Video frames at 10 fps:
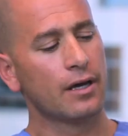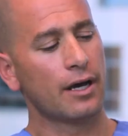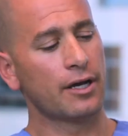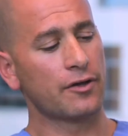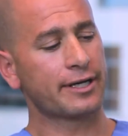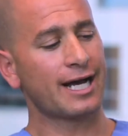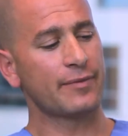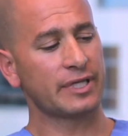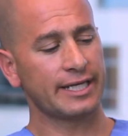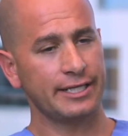Another
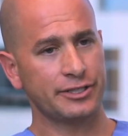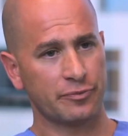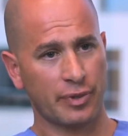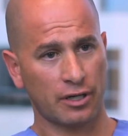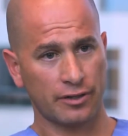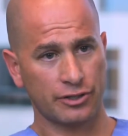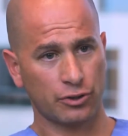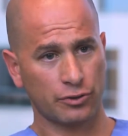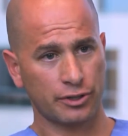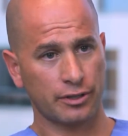commonly injured part of the
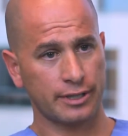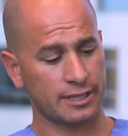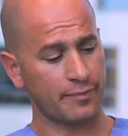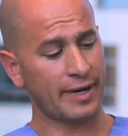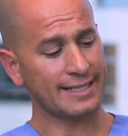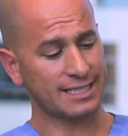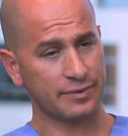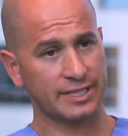shoulder is the biceps